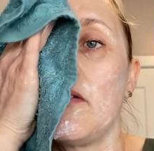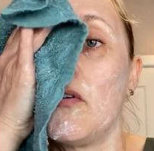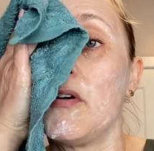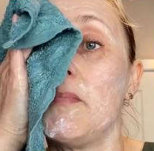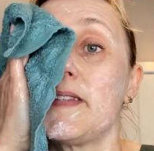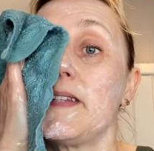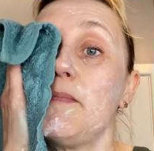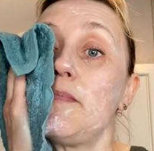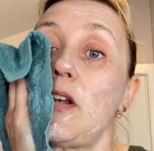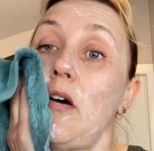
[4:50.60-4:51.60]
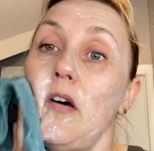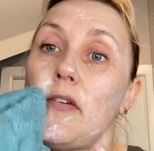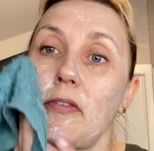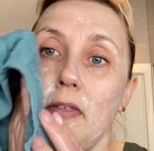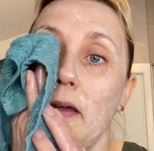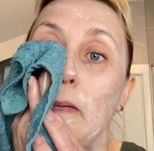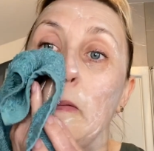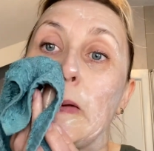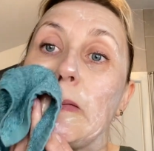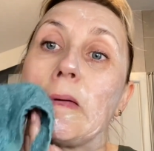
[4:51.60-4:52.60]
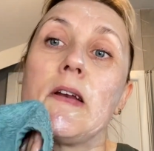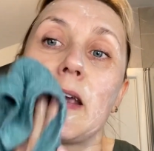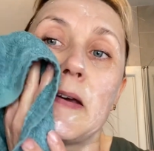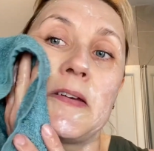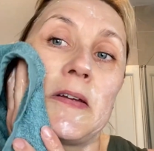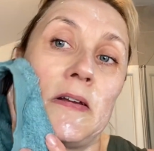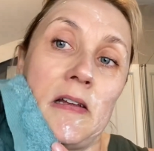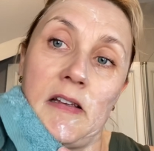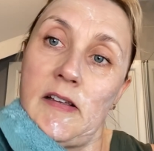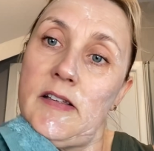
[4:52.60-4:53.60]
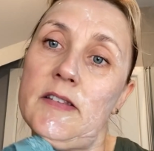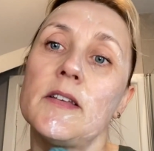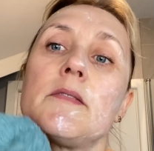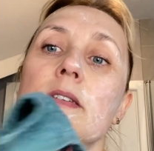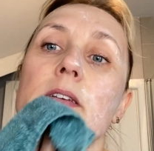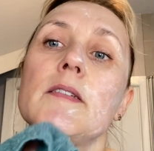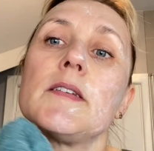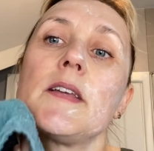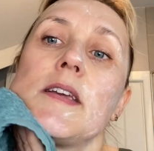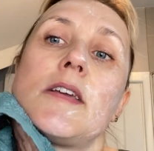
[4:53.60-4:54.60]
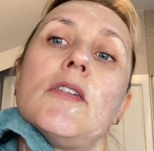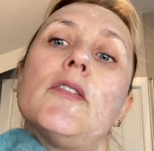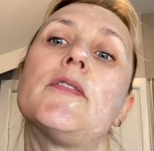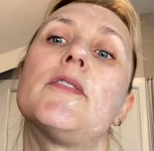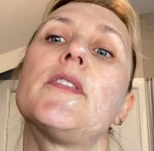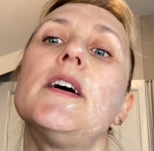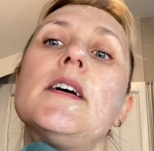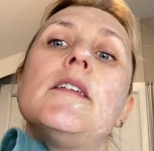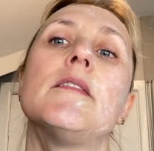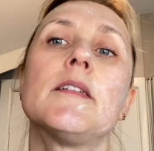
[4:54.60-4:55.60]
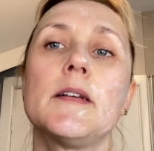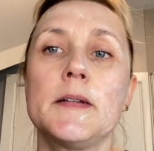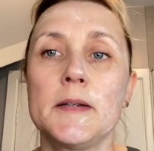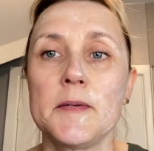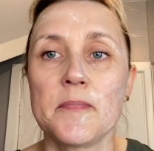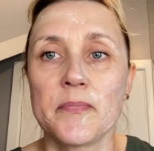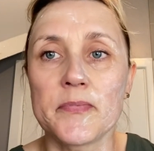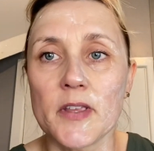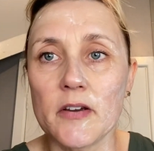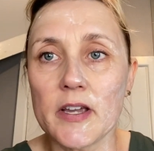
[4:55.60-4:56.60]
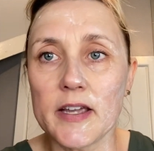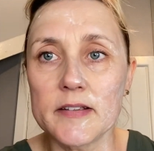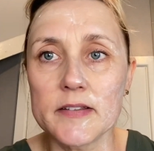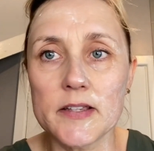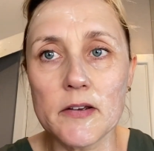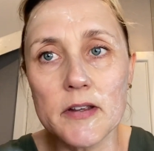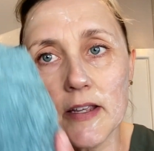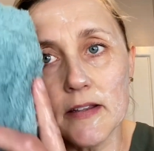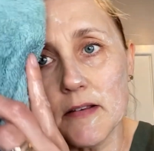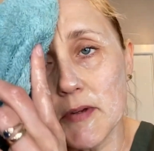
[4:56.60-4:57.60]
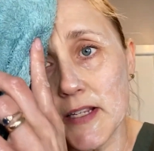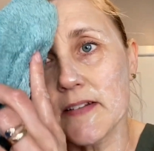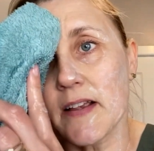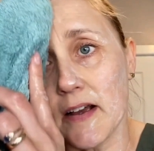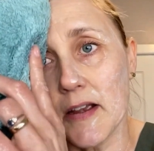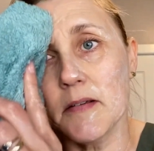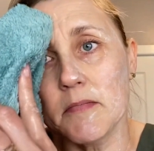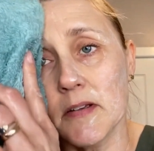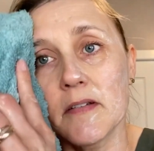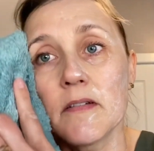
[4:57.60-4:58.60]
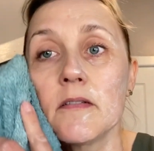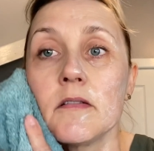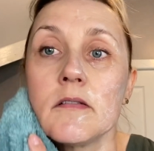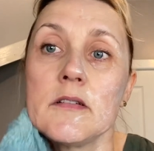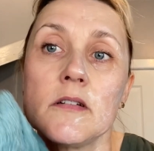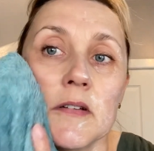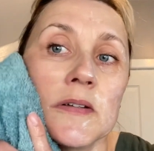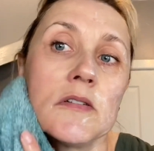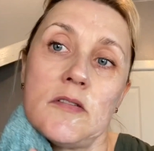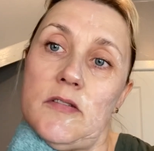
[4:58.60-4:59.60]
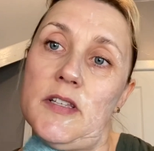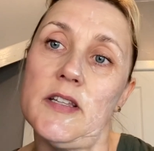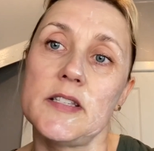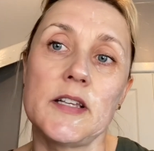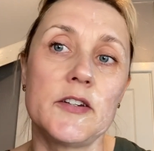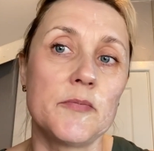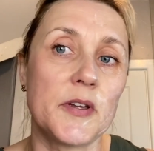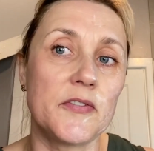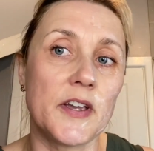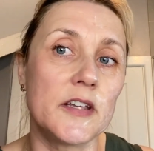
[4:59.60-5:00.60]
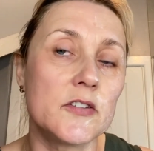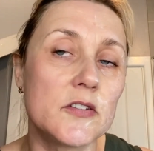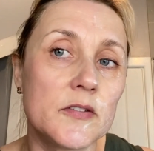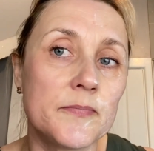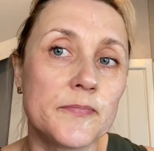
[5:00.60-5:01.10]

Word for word: or a muslin cloth. They're always really good. I'm just gonna take it off of there. Okay, so in the meantime, on the other side of my face,